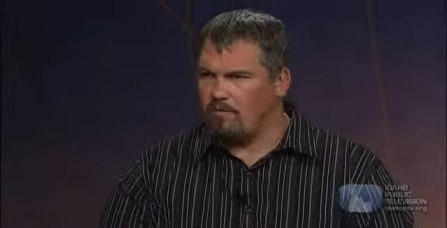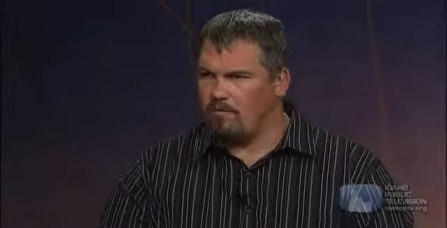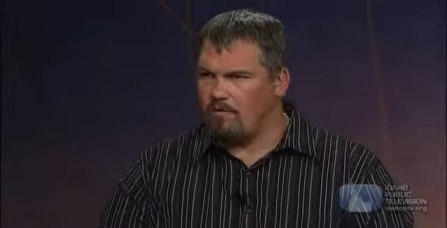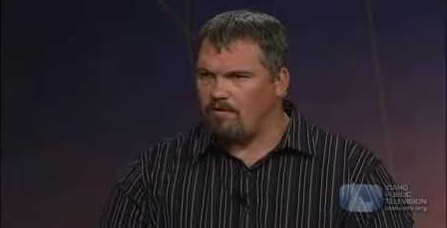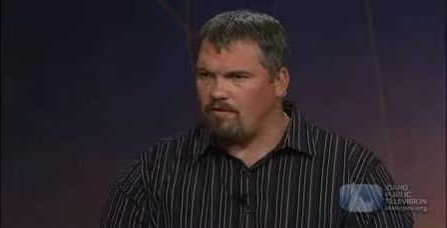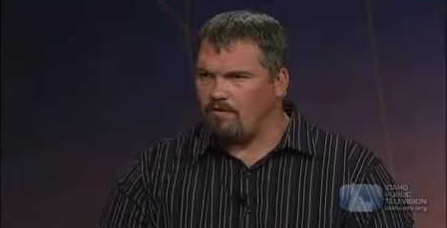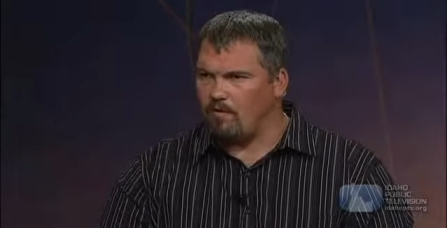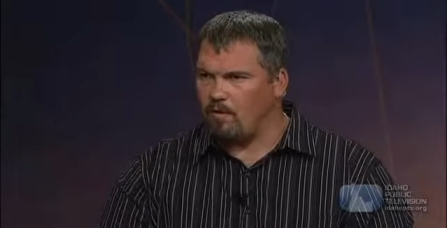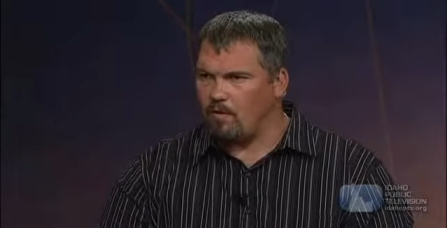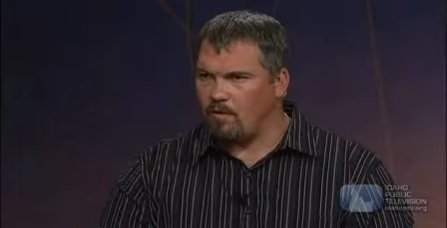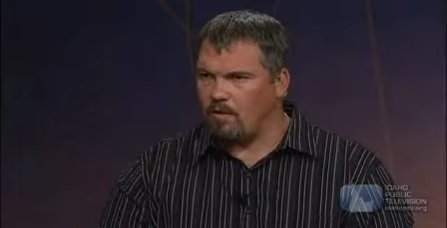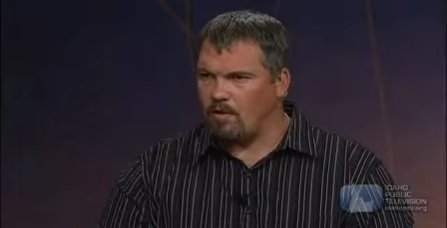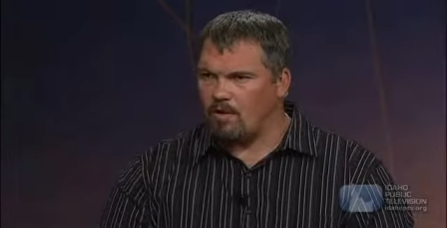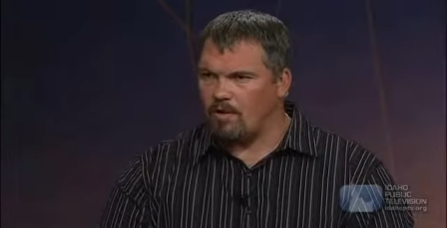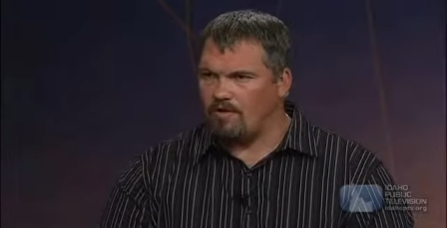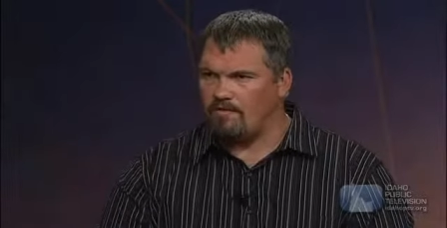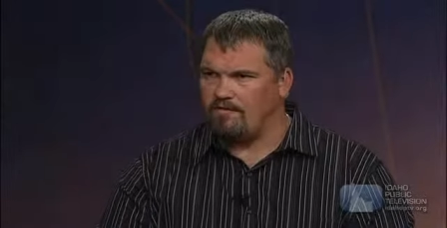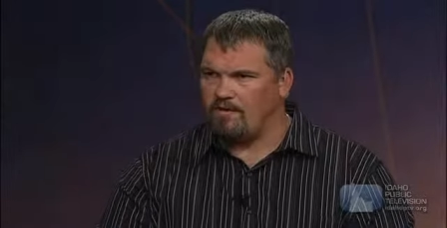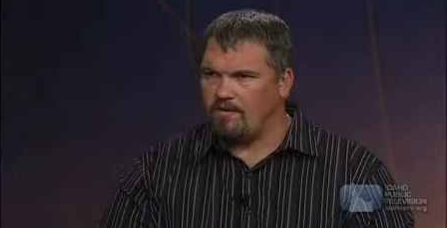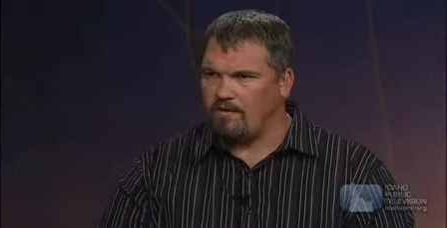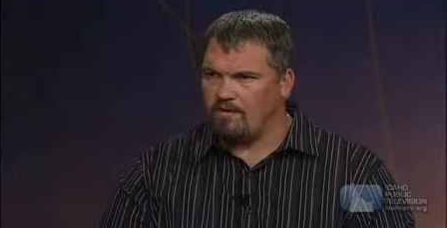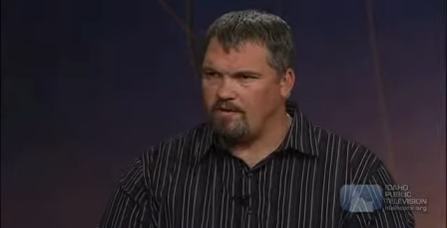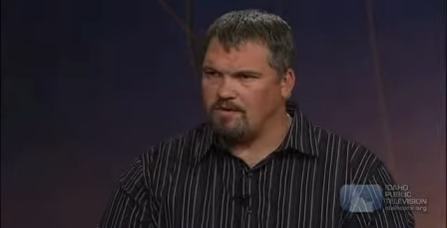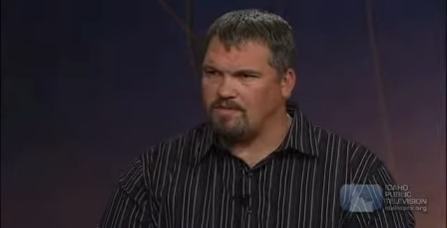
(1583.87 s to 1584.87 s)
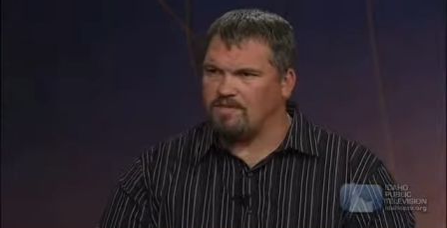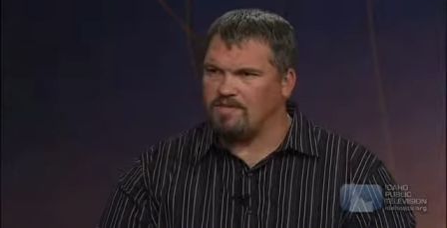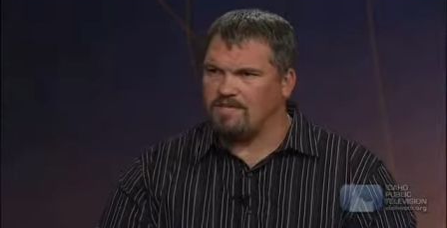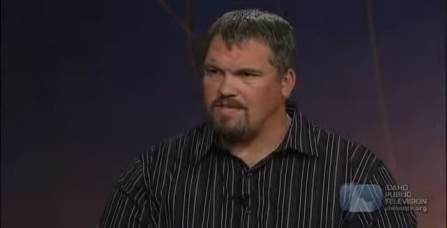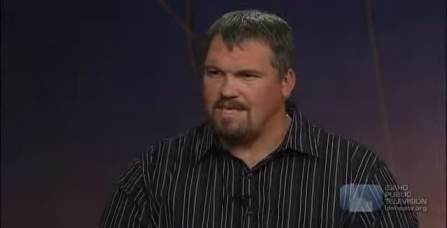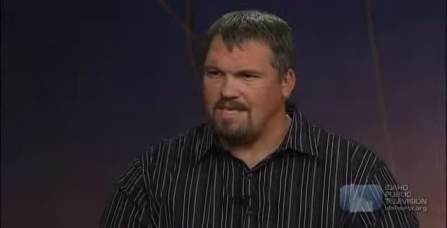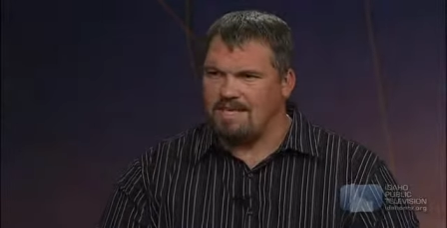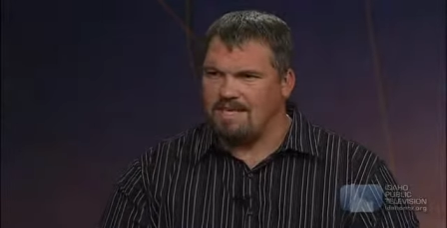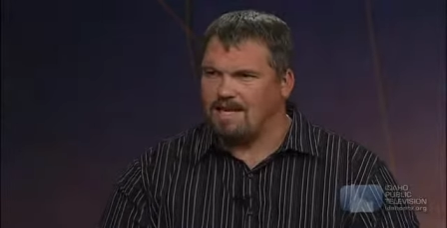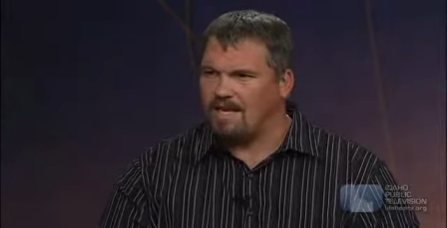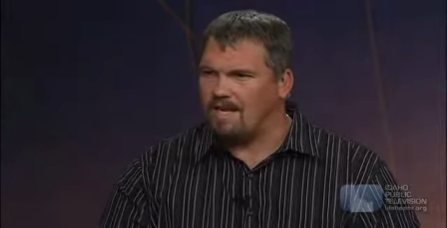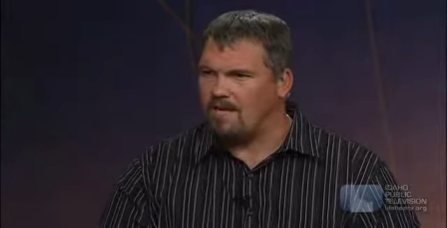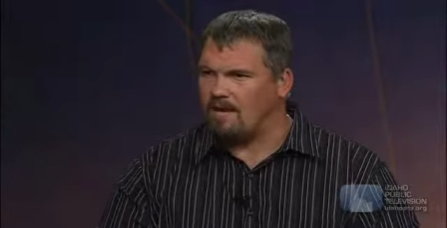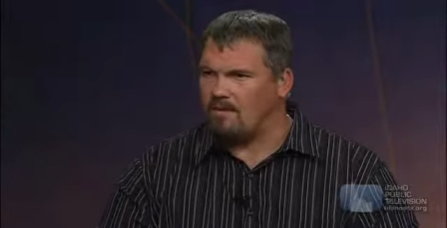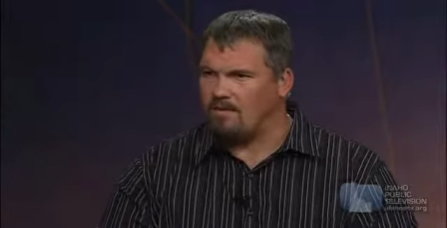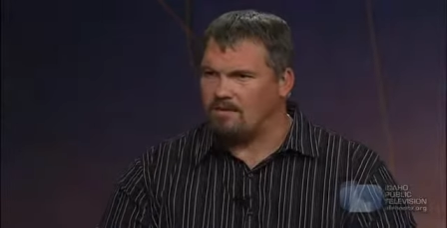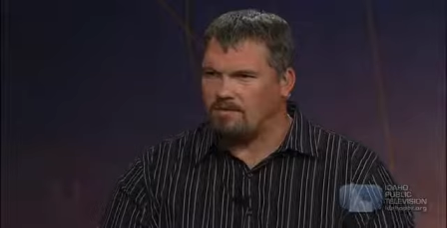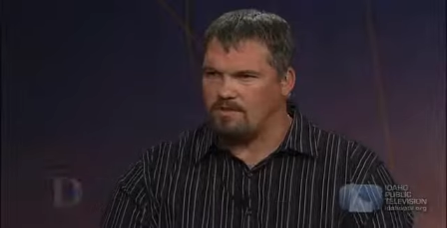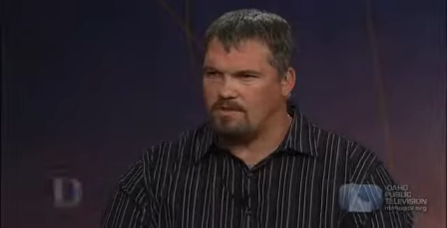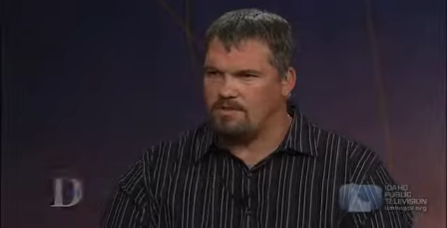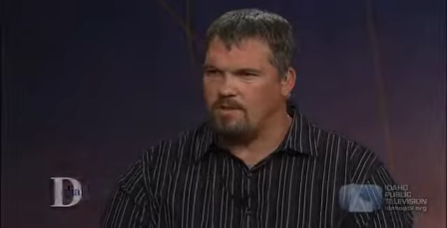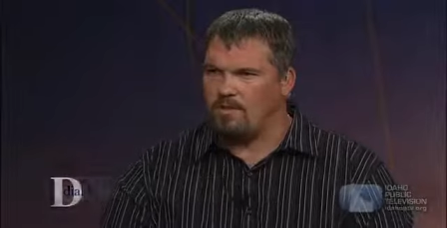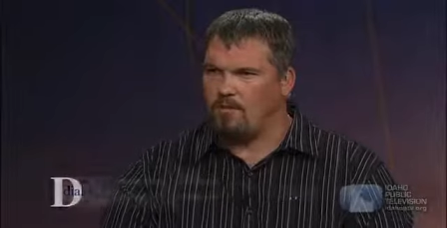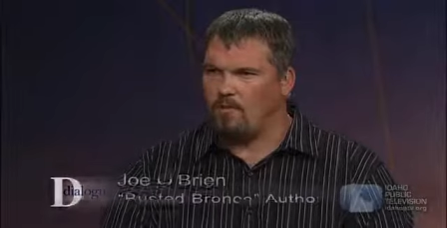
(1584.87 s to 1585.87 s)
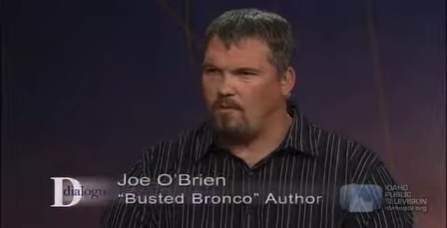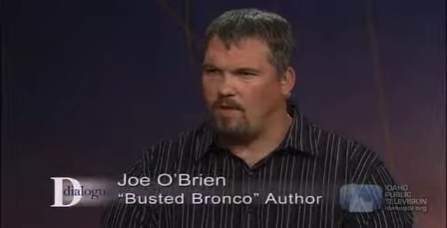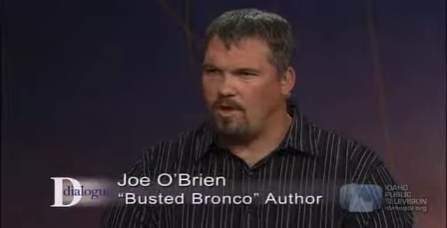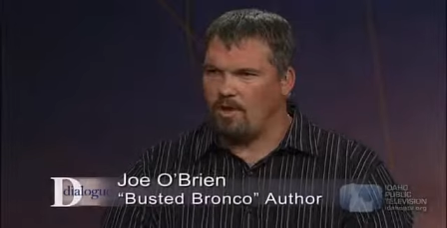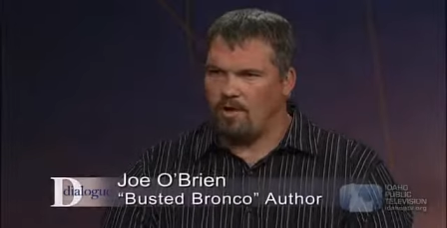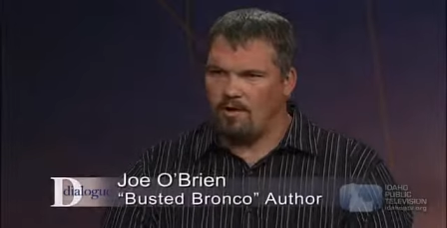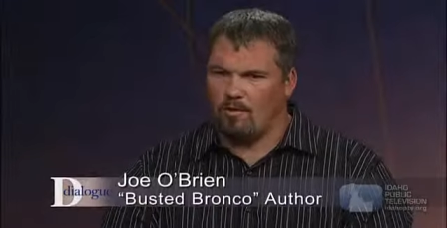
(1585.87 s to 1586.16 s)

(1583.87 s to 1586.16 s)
before if you don't just get it out in some way.